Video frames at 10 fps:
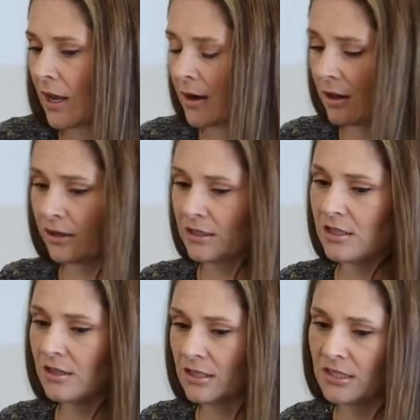and I'll get
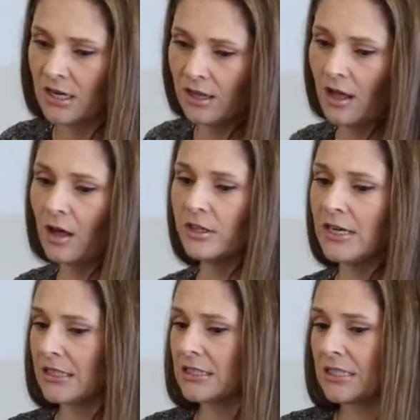to this on the
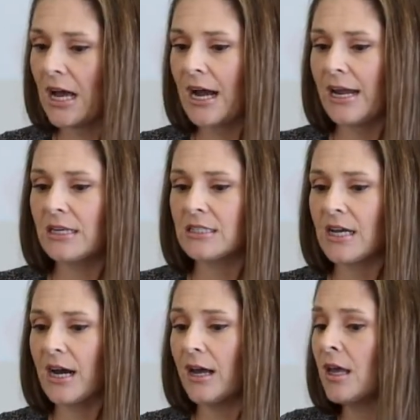next slide, is
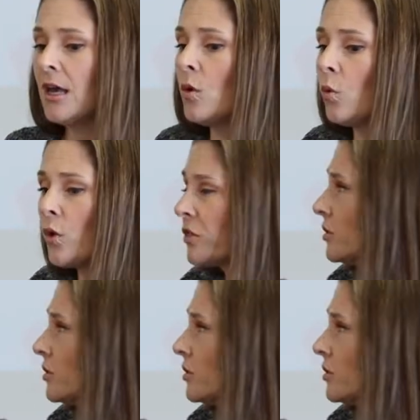that with